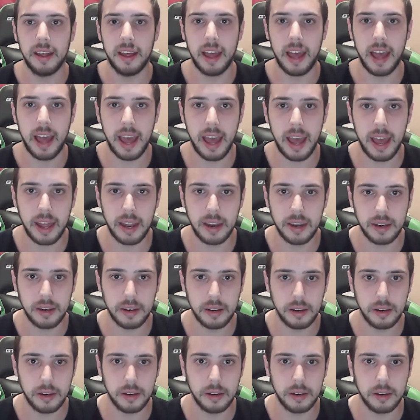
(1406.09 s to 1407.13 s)

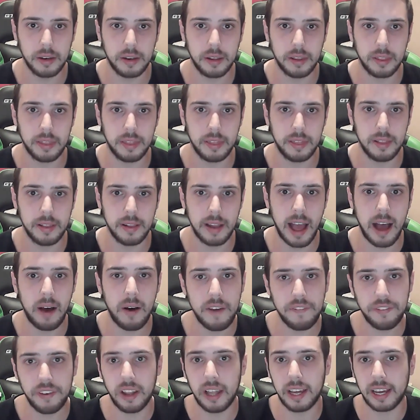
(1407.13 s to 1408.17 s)
And now
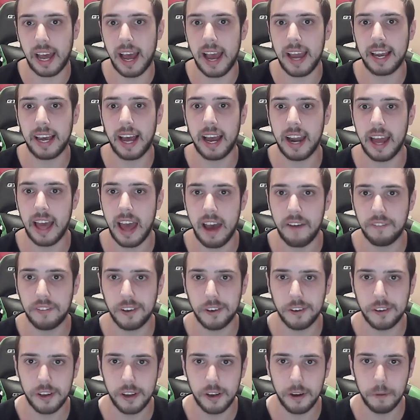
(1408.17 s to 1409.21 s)
I feel like I kind of have to
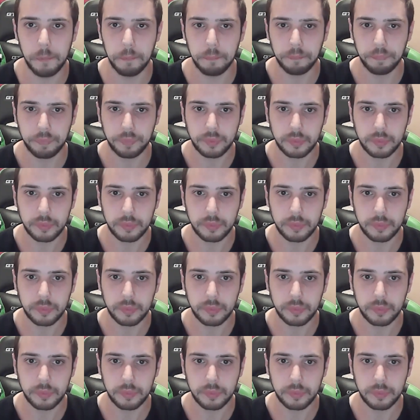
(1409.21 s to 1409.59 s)
too.